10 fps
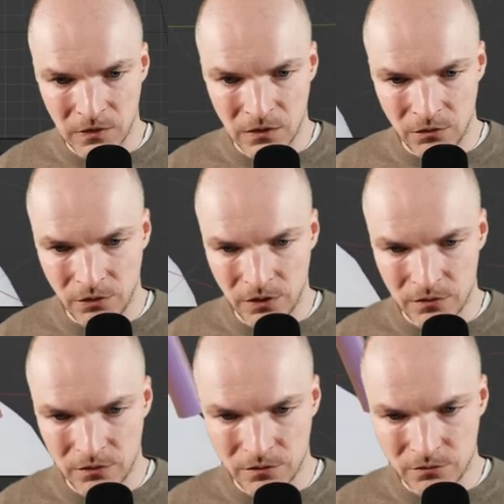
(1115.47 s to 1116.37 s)
Okay,
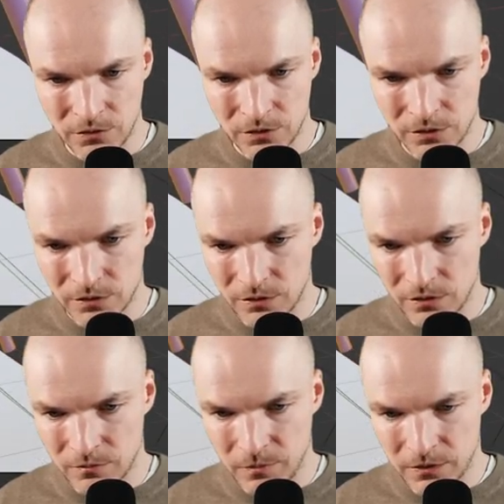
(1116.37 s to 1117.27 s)
it's not stretching as I
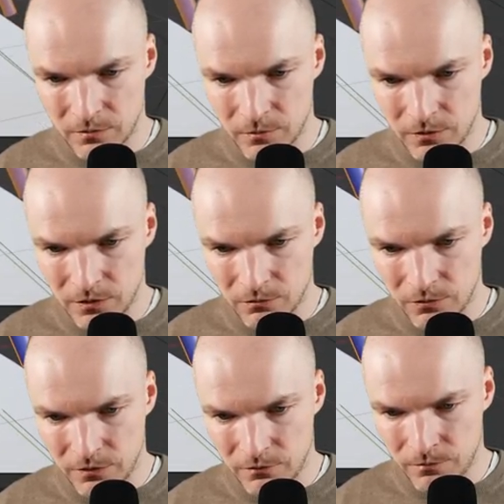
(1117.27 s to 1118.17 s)
expected, but that's
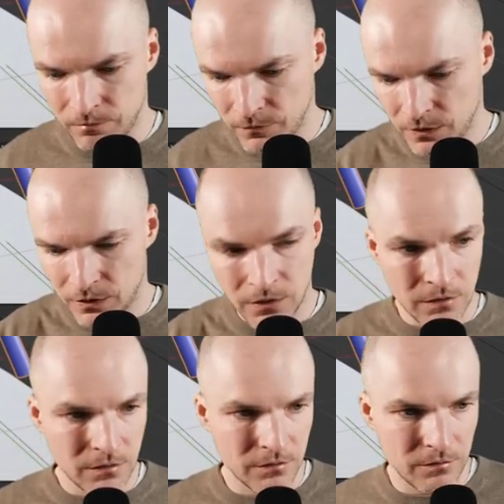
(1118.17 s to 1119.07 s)
whatever.
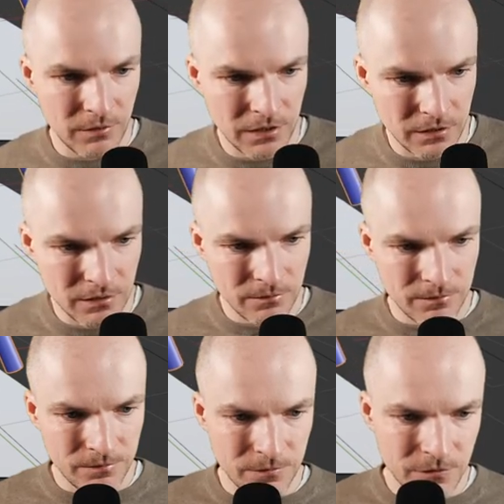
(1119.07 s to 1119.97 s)
Doesn't matter.
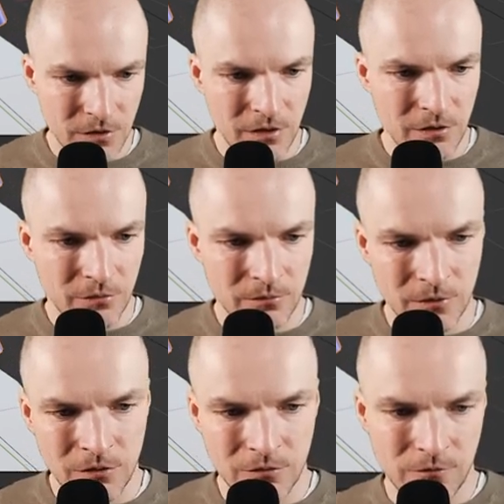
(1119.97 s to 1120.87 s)
So yeah,
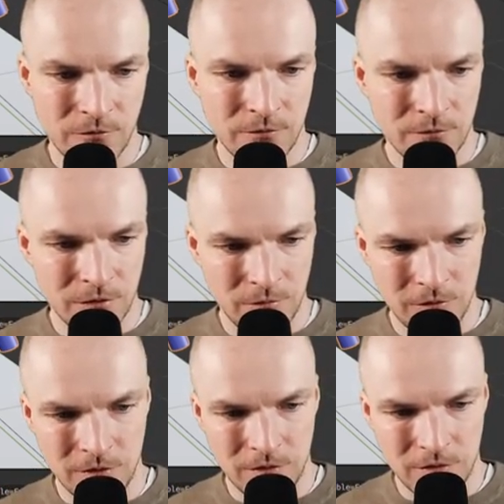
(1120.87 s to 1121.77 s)
now it seems
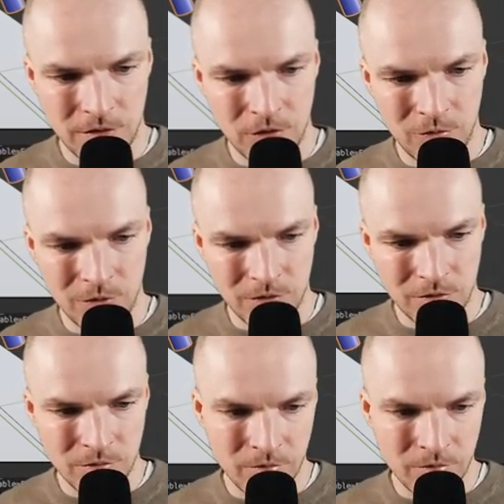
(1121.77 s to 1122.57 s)
that this cube is